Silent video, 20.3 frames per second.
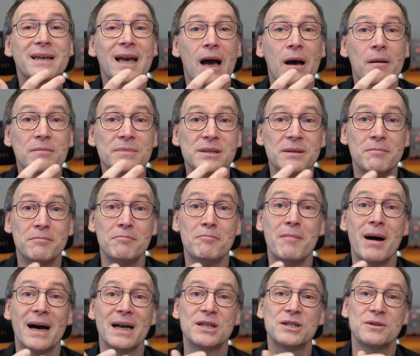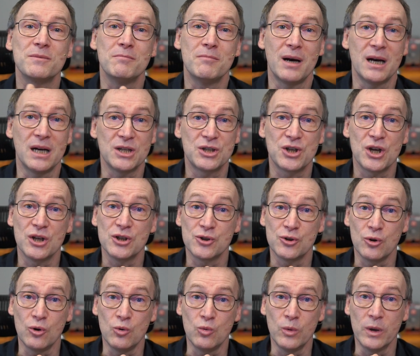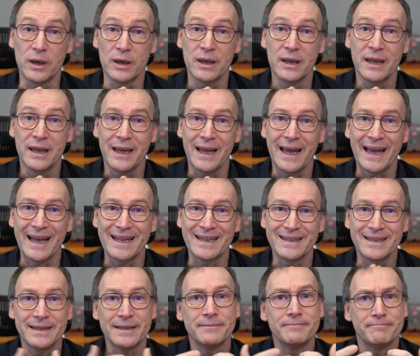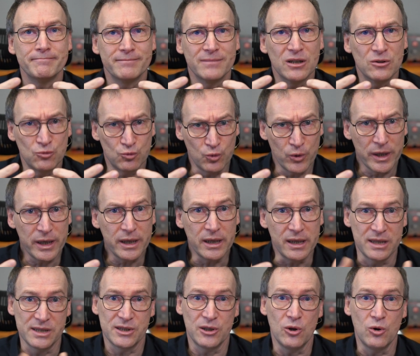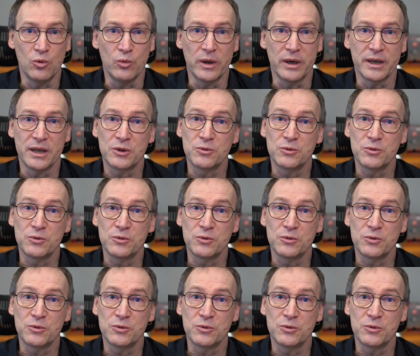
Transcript: becomes much, much slower, and really slower.